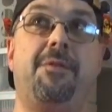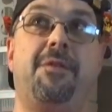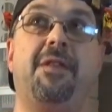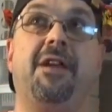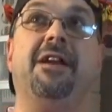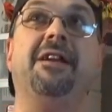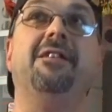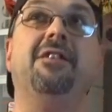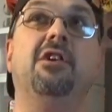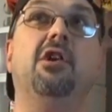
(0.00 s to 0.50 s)

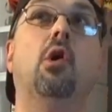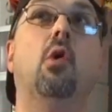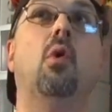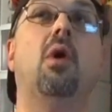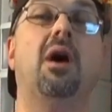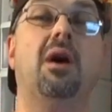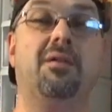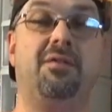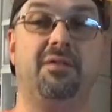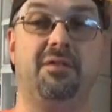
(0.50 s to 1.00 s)
thing to go
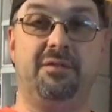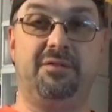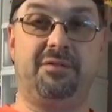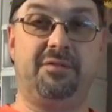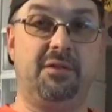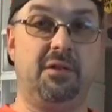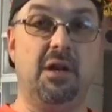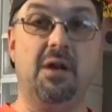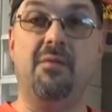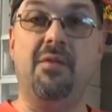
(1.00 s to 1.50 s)
off
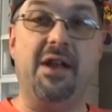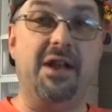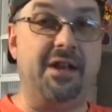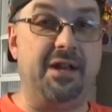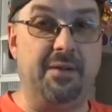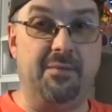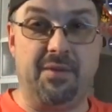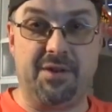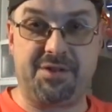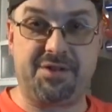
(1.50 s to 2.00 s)
of
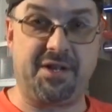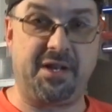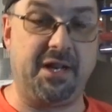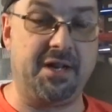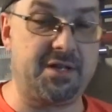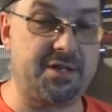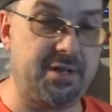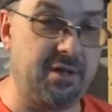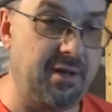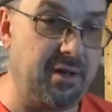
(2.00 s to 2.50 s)
any
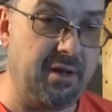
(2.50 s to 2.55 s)
investigation,